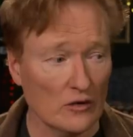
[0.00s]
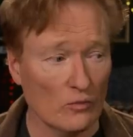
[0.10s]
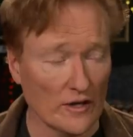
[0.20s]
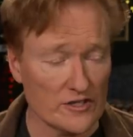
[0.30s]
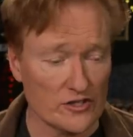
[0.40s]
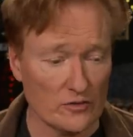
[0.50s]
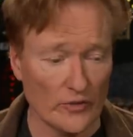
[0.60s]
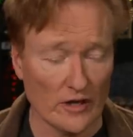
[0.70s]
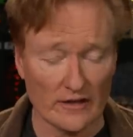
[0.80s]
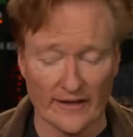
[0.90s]
once
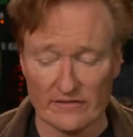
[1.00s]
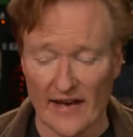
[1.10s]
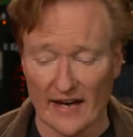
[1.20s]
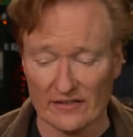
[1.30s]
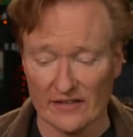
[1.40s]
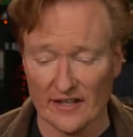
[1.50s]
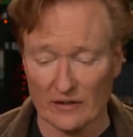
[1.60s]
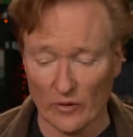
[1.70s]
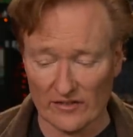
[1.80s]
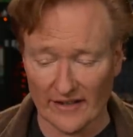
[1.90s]
we all get vaccinated,
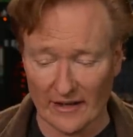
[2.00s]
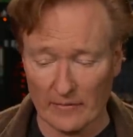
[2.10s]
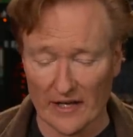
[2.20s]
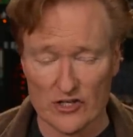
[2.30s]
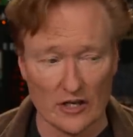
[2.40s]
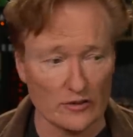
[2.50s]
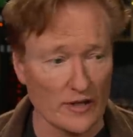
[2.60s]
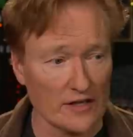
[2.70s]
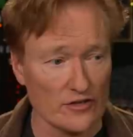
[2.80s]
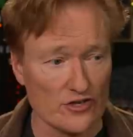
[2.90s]
once I get my shot, you
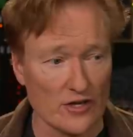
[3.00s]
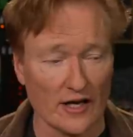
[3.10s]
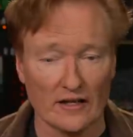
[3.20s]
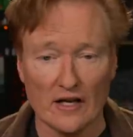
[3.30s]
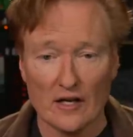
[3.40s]
get your shot,